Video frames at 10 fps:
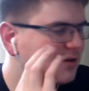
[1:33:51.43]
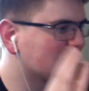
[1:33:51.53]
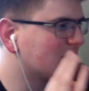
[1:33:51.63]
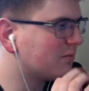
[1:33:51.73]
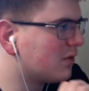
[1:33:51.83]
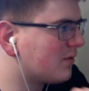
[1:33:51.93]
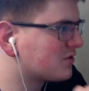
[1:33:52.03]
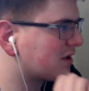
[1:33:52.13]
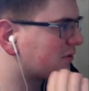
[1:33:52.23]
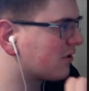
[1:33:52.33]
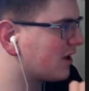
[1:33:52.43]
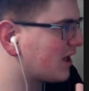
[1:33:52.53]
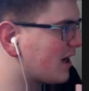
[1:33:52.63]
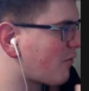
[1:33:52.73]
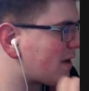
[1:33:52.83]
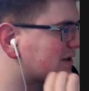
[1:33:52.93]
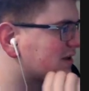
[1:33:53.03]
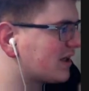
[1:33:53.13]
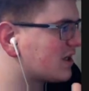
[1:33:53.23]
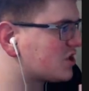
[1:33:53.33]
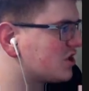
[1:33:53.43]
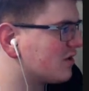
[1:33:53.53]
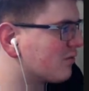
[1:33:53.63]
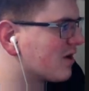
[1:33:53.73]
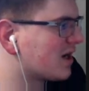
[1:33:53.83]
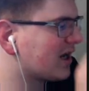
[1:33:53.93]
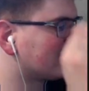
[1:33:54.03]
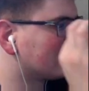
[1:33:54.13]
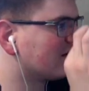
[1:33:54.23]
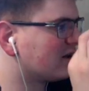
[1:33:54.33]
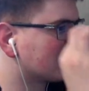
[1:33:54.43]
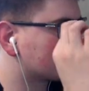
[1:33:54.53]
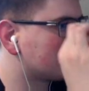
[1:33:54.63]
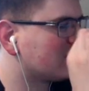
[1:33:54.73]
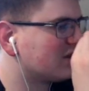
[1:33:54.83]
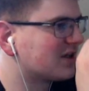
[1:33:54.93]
literally moments like where like I'm about to like get a shield break and literally their shield is